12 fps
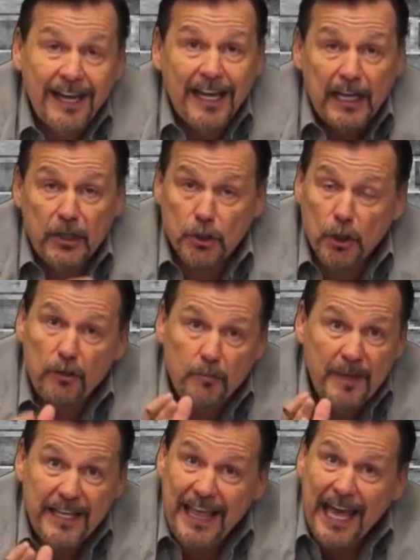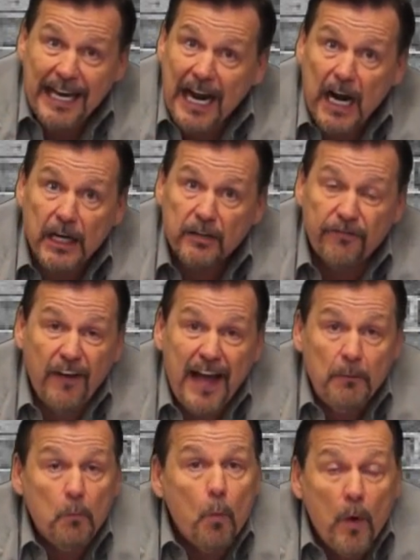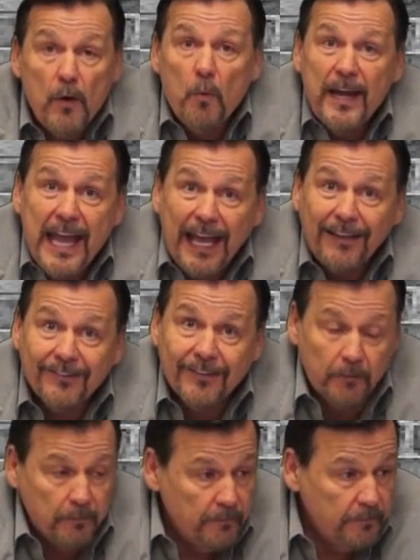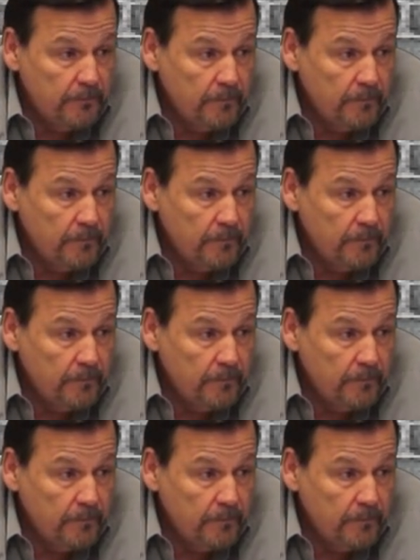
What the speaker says: It shouldn't be that hard to find. Why don't we ask them?